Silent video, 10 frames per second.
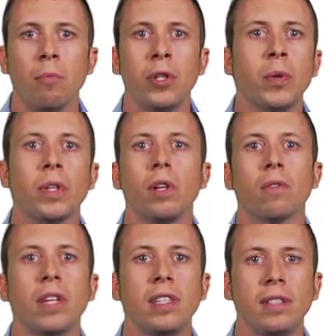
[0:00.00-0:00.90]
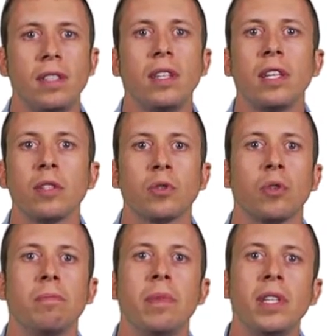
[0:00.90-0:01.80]
but you can already see that there's
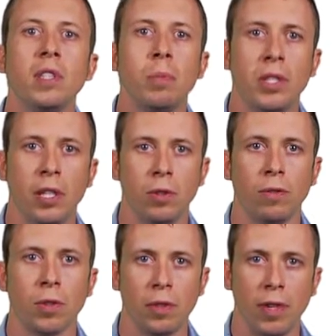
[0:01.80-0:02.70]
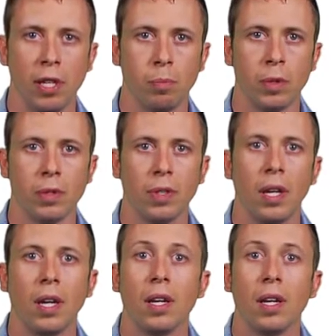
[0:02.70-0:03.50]
tremendous potential for developers,